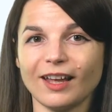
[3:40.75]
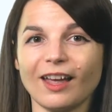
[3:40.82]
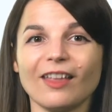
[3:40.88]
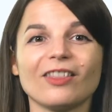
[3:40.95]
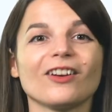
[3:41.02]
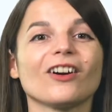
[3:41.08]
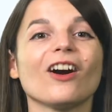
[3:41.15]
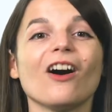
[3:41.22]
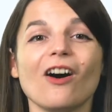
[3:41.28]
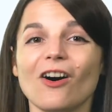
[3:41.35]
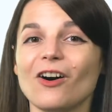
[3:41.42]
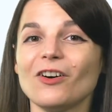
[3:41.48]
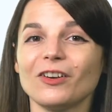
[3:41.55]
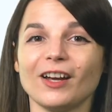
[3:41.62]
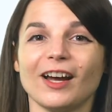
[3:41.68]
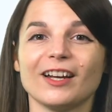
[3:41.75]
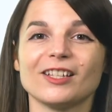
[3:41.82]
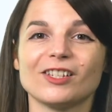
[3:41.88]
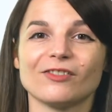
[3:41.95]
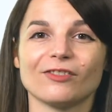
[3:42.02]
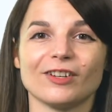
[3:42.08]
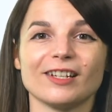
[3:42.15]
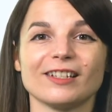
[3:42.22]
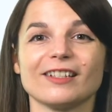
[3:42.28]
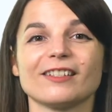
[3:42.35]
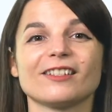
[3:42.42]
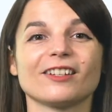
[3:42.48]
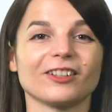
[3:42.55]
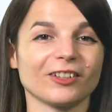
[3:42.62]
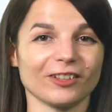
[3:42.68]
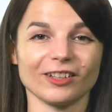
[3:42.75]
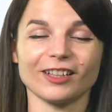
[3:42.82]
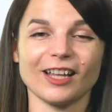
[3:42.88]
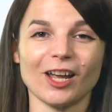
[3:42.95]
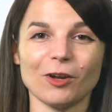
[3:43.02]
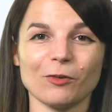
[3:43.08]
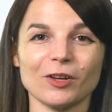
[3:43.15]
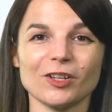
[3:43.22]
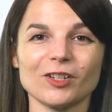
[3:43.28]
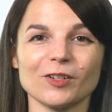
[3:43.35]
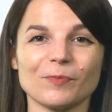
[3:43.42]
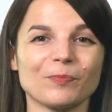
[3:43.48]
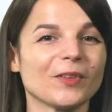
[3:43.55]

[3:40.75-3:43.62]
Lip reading: And there are all kinds of reasons to learn a language.